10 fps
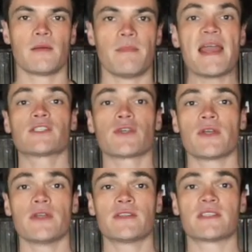Make
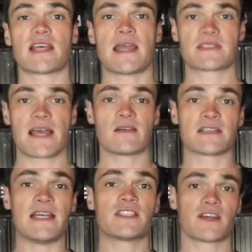sure you use the same
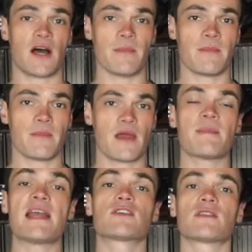scales each time,
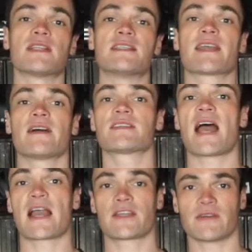and make sure that these scales
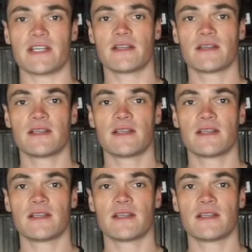are accurate.